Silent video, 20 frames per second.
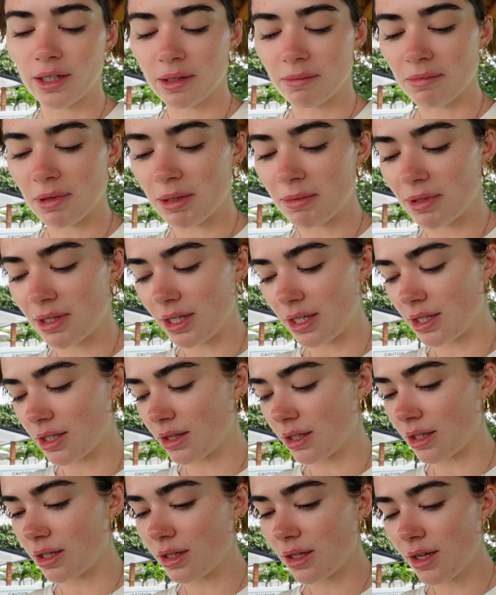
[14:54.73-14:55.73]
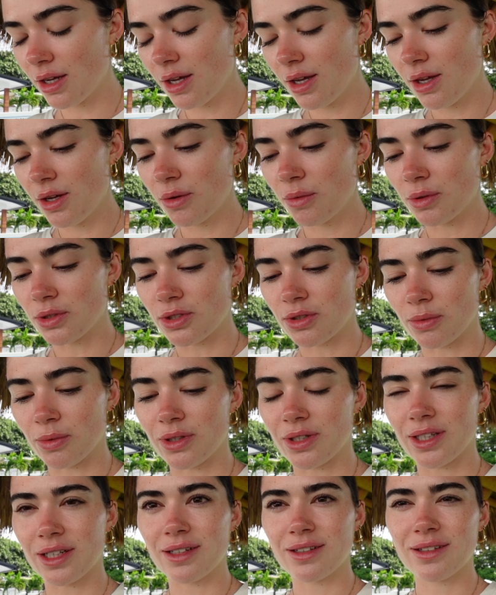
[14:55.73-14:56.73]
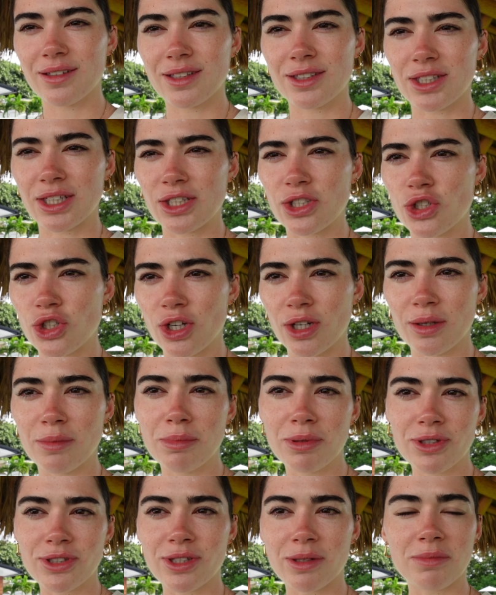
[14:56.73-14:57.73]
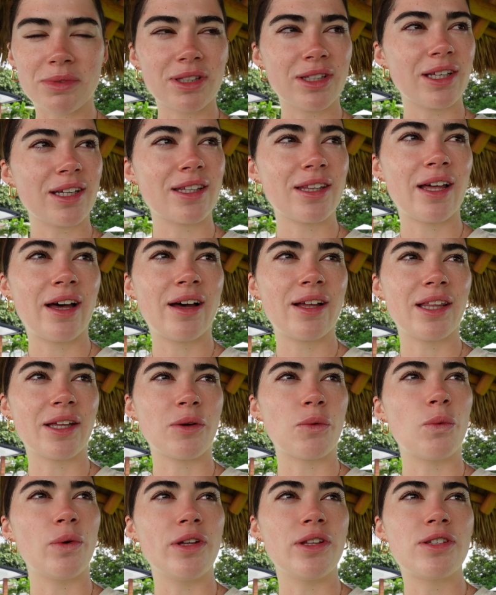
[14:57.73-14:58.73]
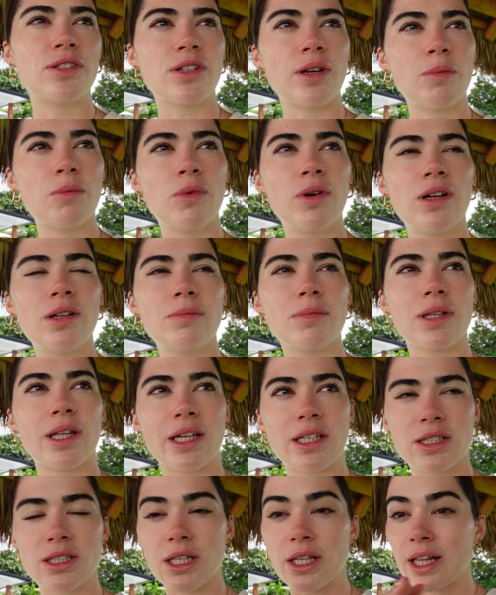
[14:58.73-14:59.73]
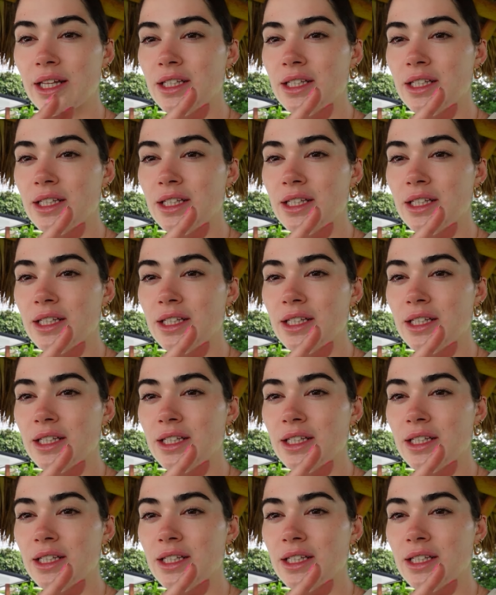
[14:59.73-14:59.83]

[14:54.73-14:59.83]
Like maybe they can like, what's the word? Like it's like jib or something like that, like with someone. But like so